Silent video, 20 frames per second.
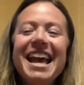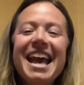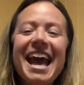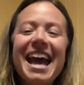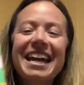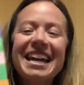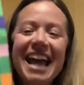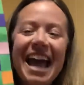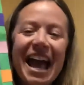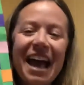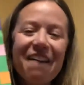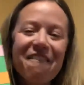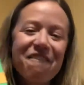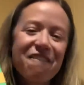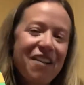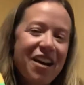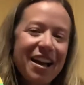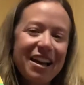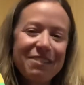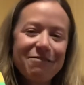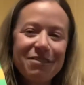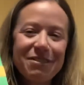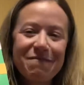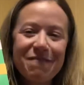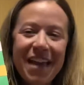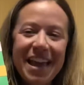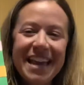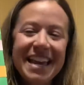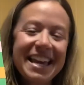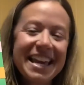and have fun with
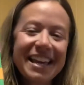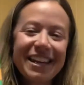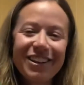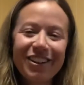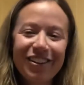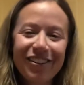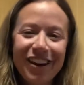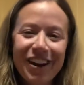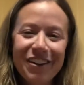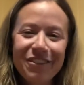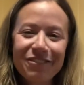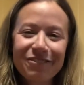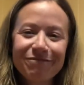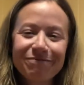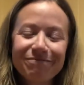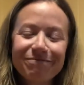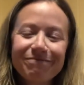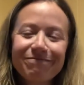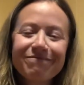making it your own.